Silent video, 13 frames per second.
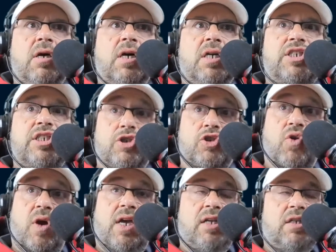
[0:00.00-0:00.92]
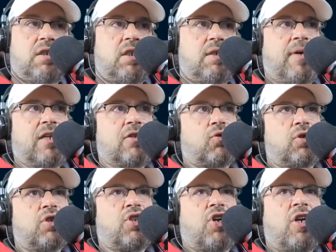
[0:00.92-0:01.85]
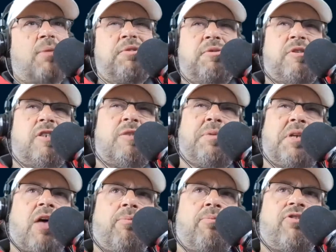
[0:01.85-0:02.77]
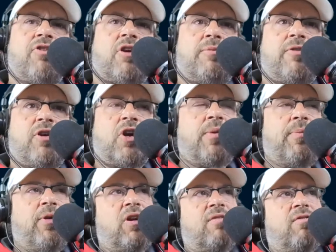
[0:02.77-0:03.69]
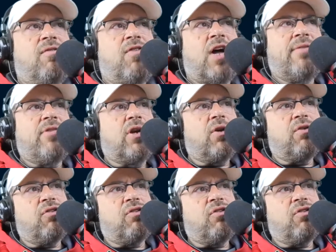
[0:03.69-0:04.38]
She is great. She mentors startups and has been helping startups in our community for 5 years.